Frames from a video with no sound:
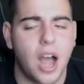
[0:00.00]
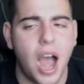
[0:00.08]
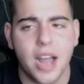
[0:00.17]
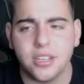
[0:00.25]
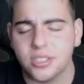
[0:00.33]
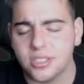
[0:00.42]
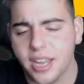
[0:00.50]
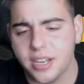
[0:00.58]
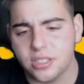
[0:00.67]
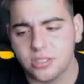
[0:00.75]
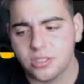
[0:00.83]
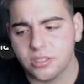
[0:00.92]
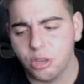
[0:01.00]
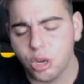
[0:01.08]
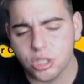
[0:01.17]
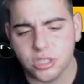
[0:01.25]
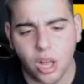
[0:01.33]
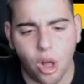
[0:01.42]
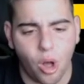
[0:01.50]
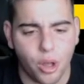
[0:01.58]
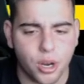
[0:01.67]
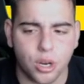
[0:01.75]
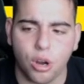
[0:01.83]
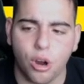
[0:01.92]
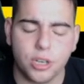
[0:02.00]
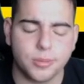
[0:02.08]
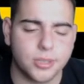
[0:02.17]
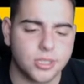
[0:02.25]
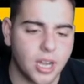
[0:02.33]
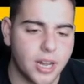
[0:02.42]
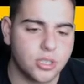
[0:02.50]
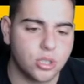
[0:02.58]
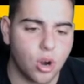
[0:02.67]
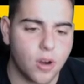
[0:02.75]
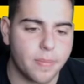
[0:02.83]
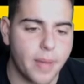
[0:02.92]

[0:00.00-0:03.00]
I just say you could sell all your cards besides Dark